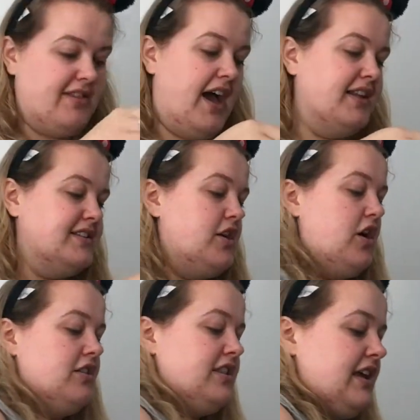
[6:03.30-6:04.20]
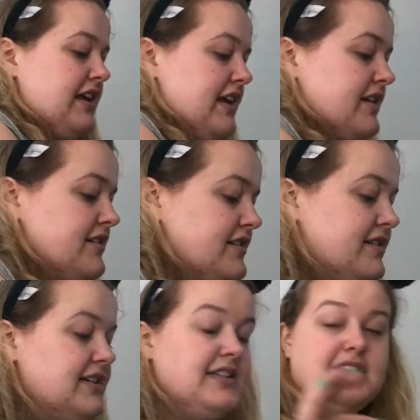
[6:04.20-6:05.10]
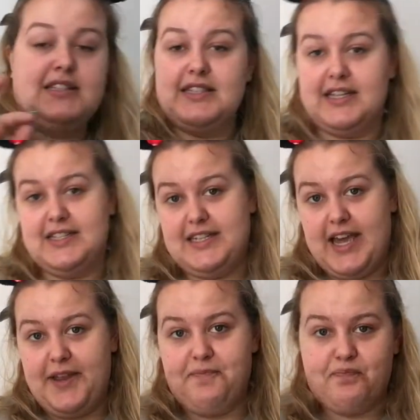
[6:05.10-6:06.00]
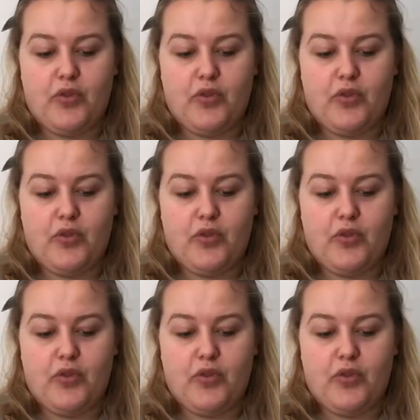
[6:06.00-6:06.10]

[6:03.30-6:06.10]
that on the Saturday